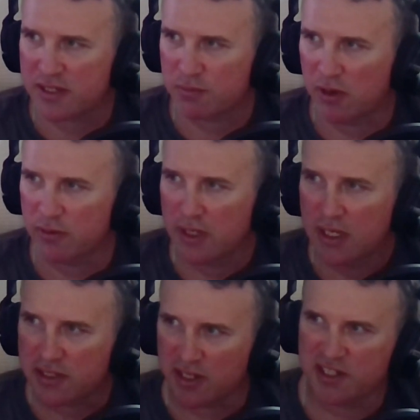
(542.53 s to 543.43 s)
mode.
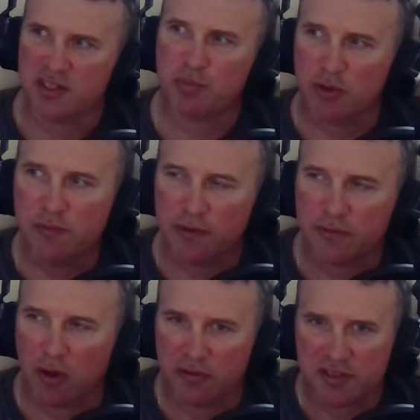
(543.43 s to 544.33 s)
So this is proof of
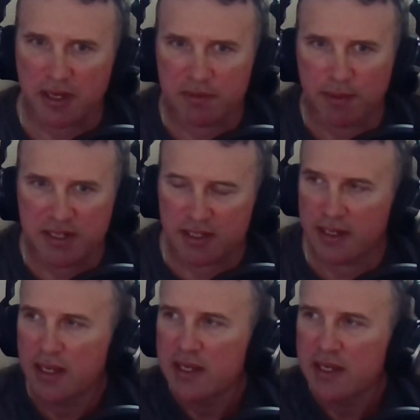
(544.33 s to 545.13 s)
concept basically.